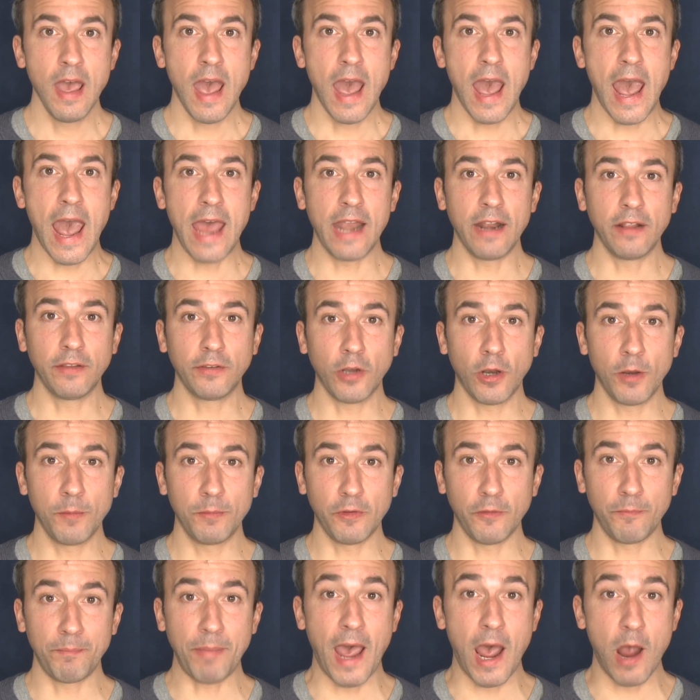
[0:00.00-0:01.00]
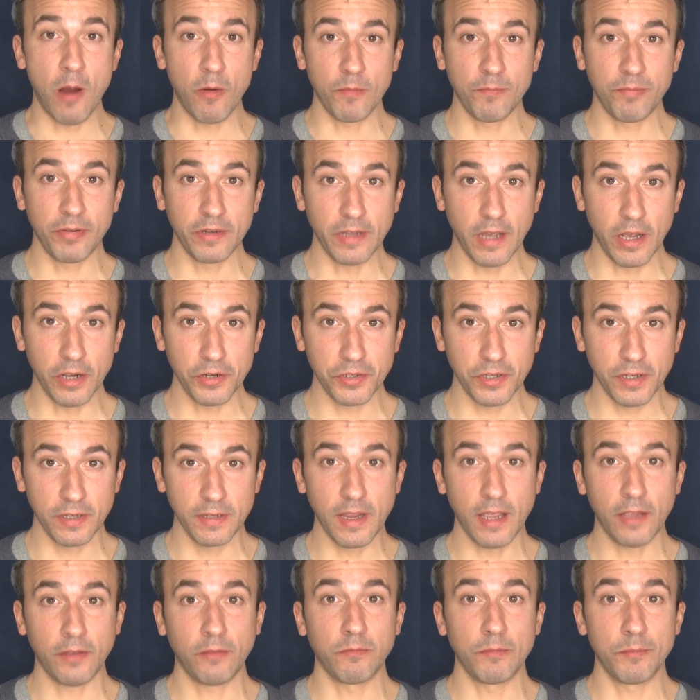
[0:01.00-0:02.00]
And in terms of power and production,
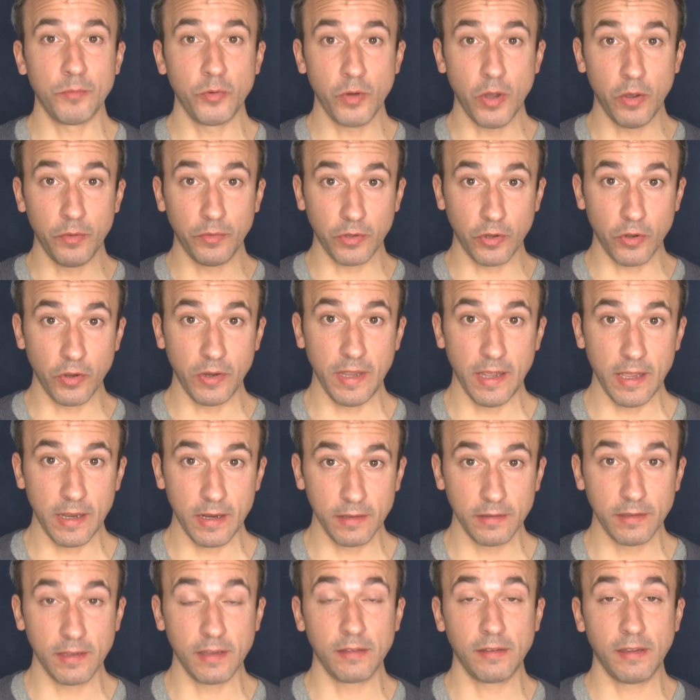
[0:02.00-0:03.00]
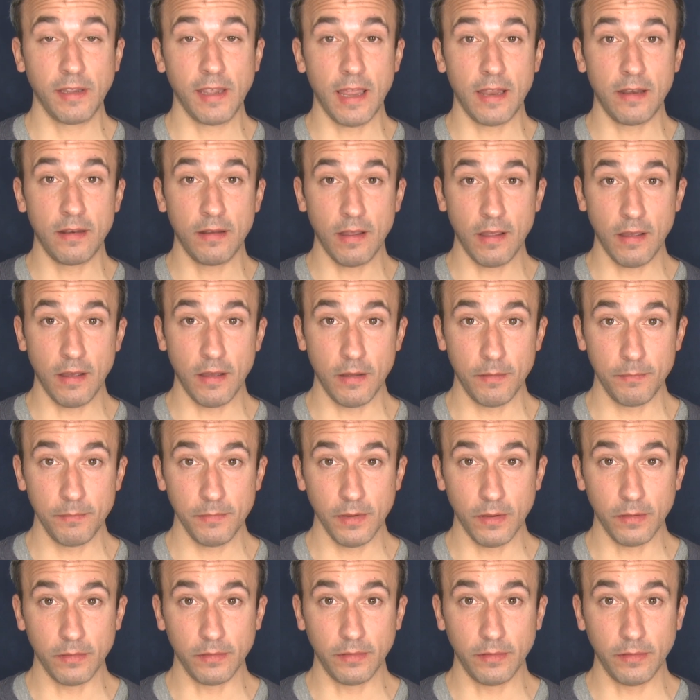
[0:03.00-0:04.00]
yes, Realmuto is a good hitter. Again,
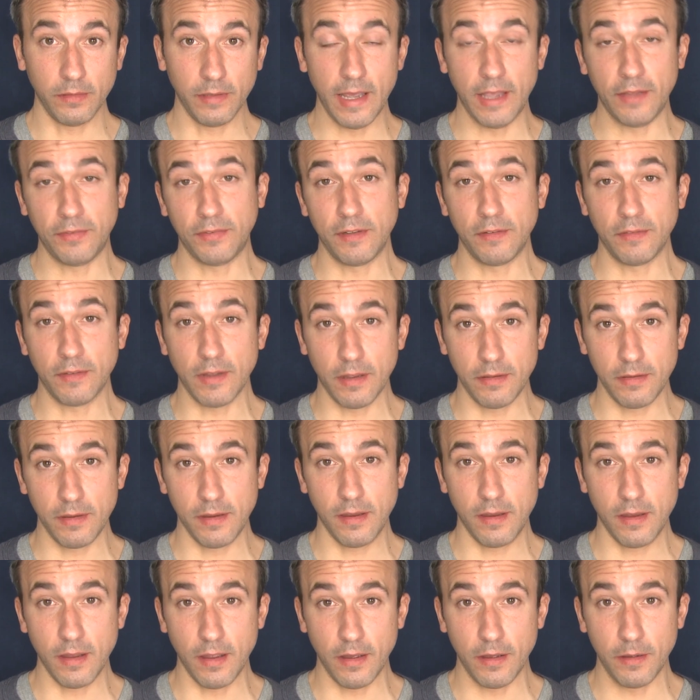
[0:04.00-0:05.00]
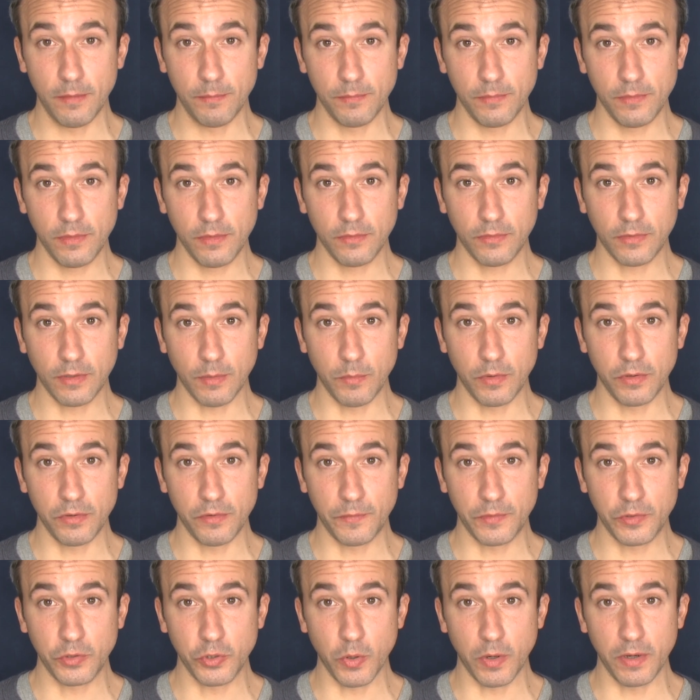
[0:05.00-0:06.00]
last season got somewhat
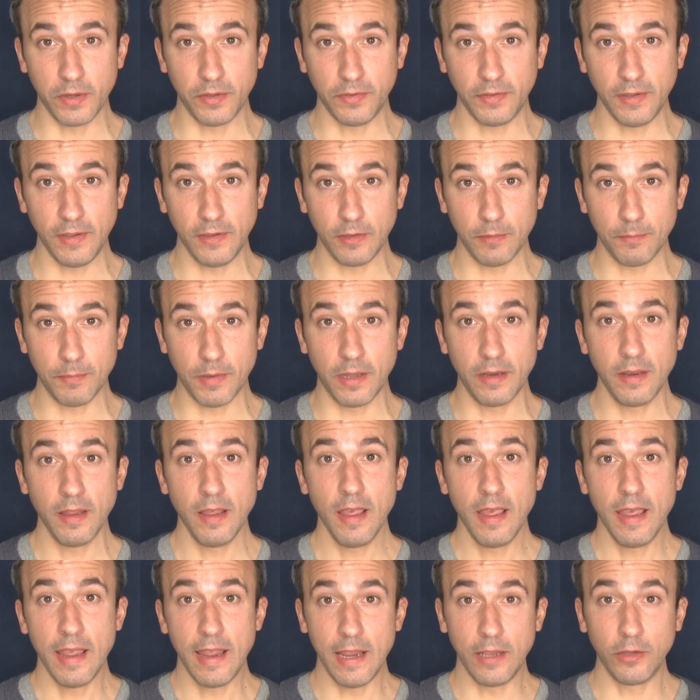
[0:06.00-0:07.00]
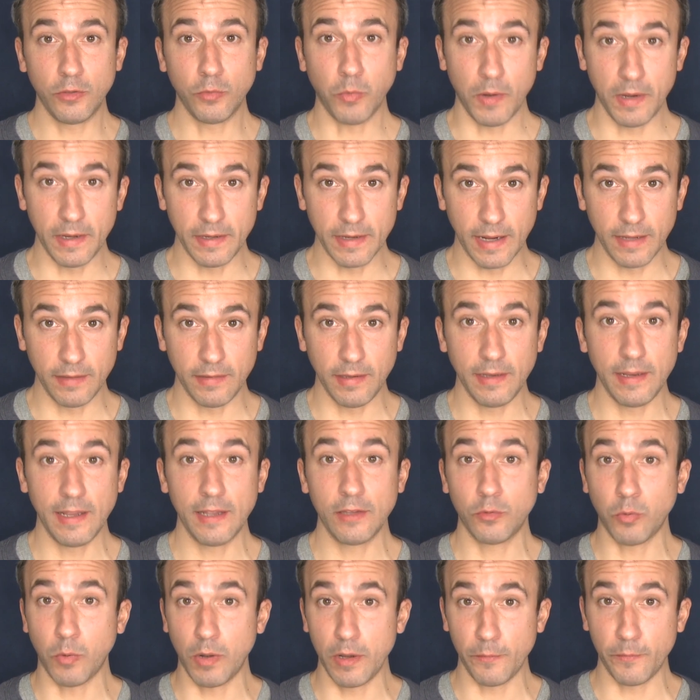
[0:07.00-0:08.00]
of a shorter season, but in 2019
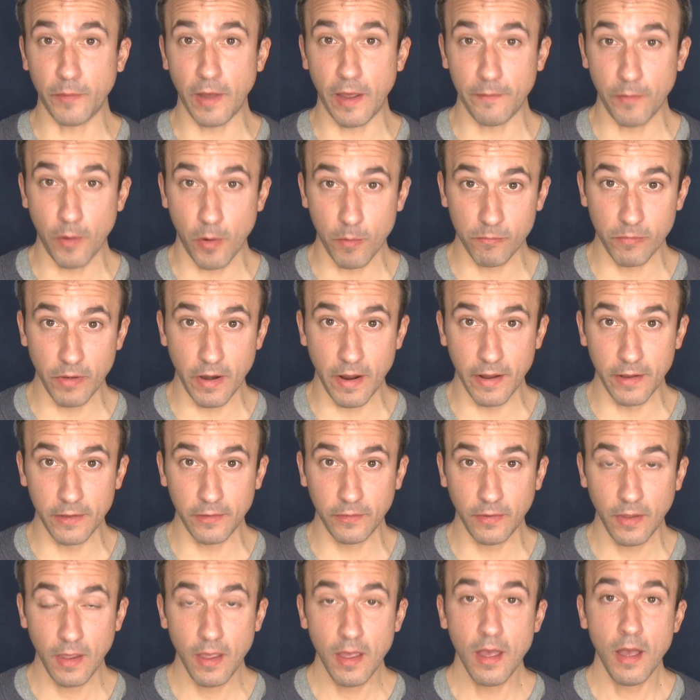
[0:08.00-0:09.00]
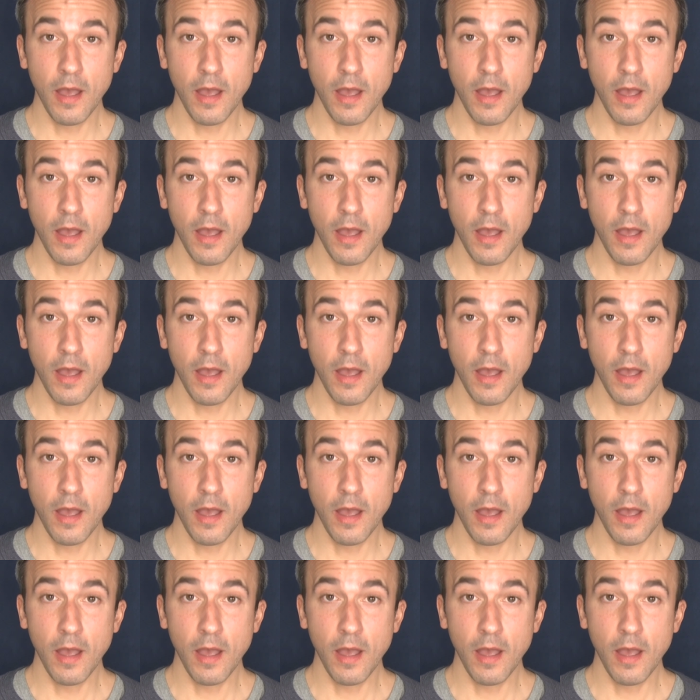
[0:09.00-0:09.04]
hit 25 home runs.